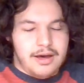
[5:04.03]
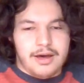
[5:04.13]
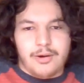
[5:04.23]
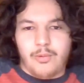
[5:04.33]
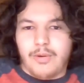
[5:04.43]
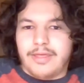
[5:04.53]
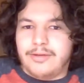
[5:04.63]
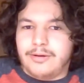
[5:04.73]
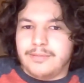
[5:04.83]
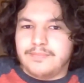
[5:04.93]

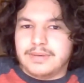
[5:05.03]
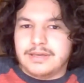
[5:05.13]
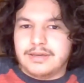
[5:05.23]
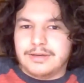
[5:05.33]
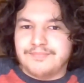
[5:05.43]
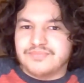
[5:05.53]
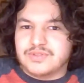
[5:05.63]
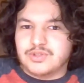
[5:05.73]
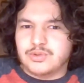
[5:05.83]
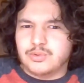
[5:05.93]
whether it be
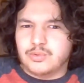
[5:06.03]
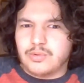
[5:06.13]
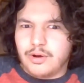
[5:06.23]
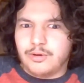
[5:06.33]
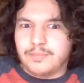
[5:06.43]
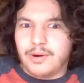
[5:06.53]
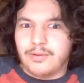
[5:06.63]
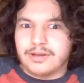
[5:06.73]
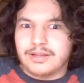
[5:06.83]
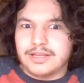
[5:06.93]
2 road
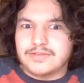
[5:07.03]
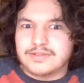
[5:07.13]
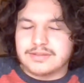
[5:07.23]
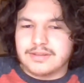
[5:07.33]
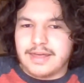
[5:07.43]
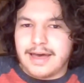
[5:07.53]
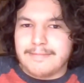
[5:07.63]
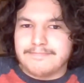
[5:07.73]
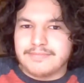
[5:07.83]
poneglyphs that